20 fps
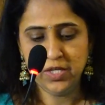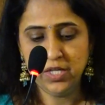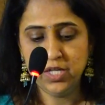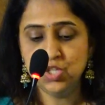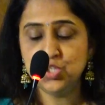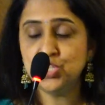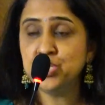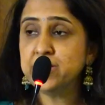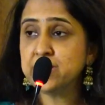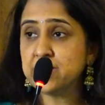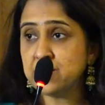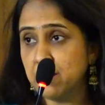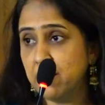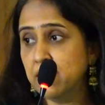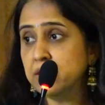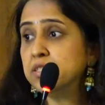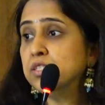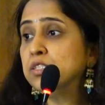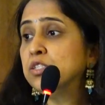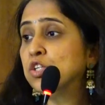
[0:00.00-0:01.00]
She
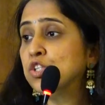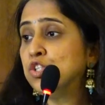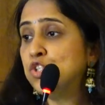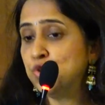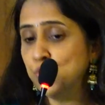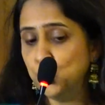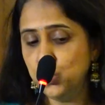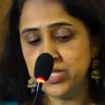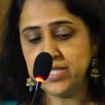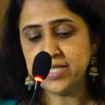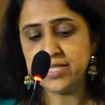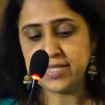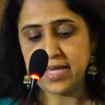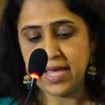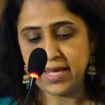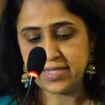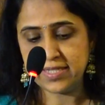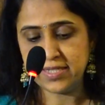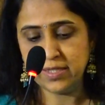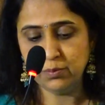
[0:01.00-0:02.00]
started a tourist
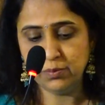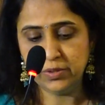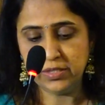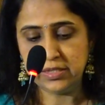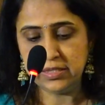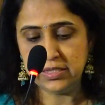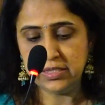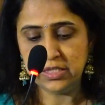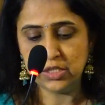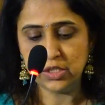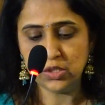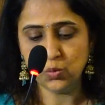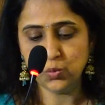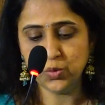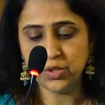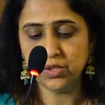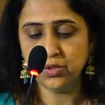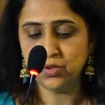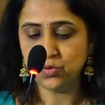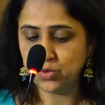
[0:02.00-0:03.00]
taxi business with
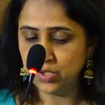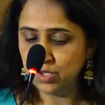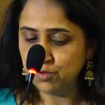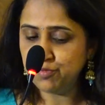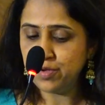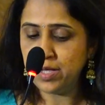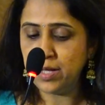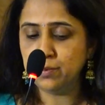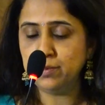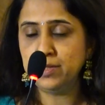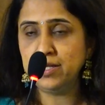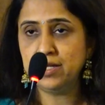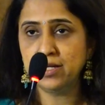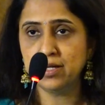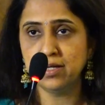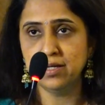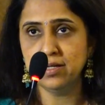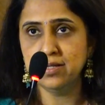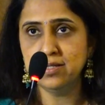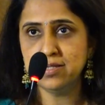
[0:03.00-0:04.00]
the 3 family
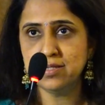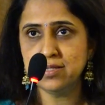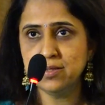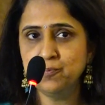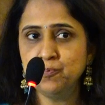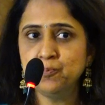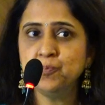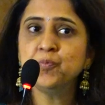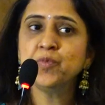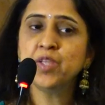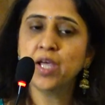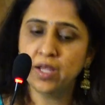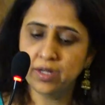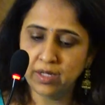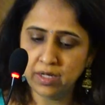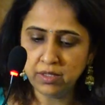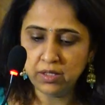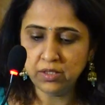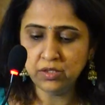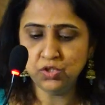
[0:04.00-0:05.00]
cars and
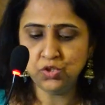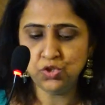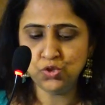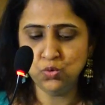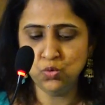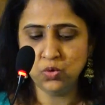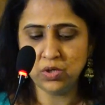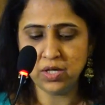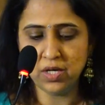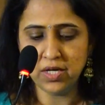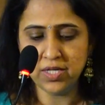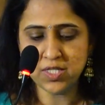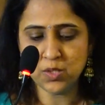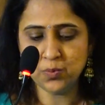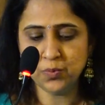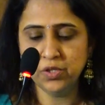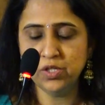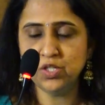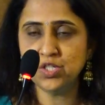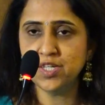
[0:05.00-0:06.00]
another 2 cars
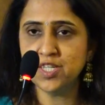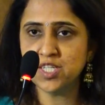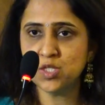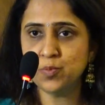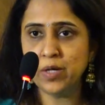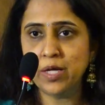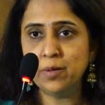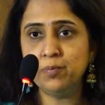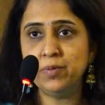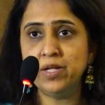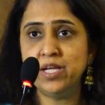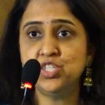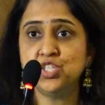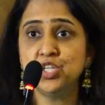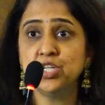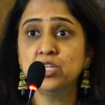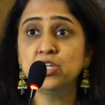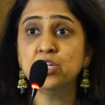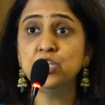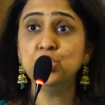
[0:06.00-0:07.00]
purchased by
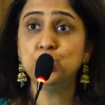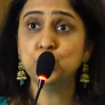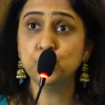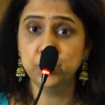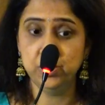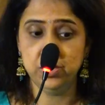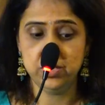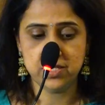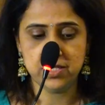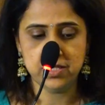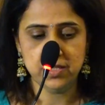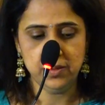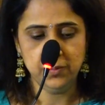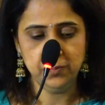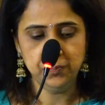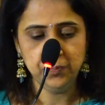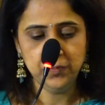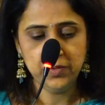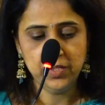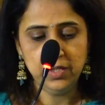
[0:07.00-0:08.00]
pledging her jewels.
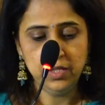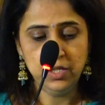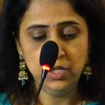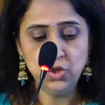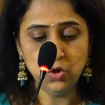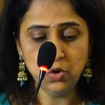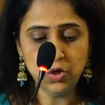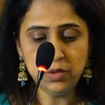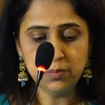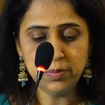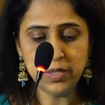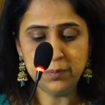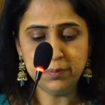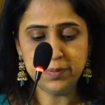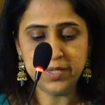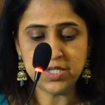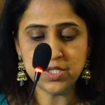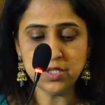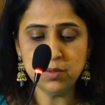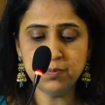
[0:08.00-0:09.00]
Lured by
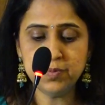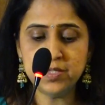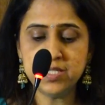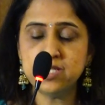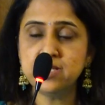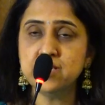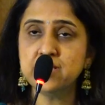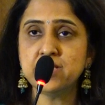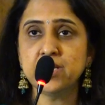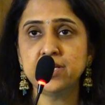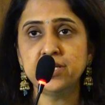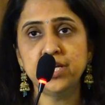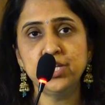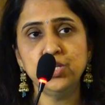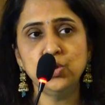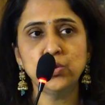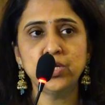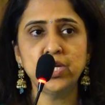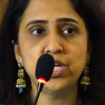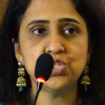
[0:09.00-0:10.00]
better business and
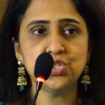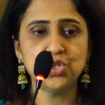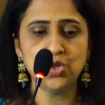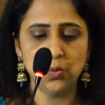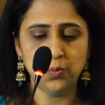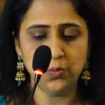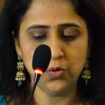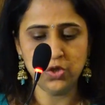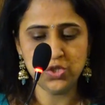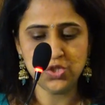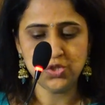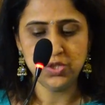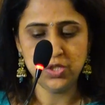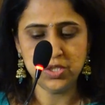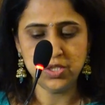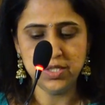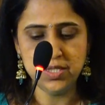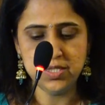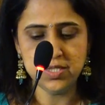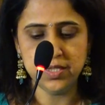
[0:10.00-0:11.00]
education
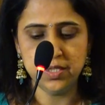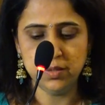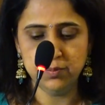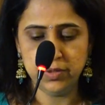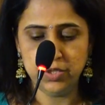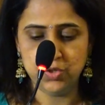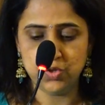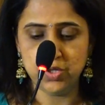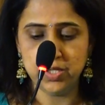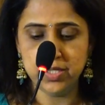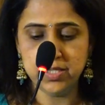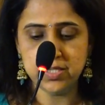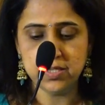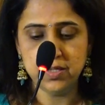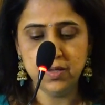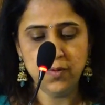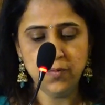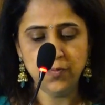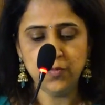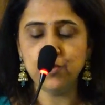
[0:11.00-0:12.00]
opportunities in Madras,
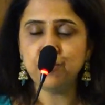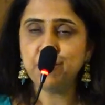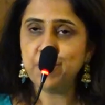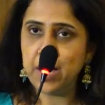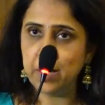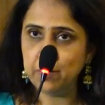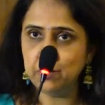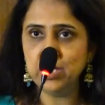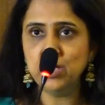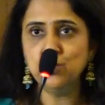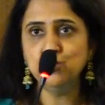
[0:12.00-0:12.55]
the family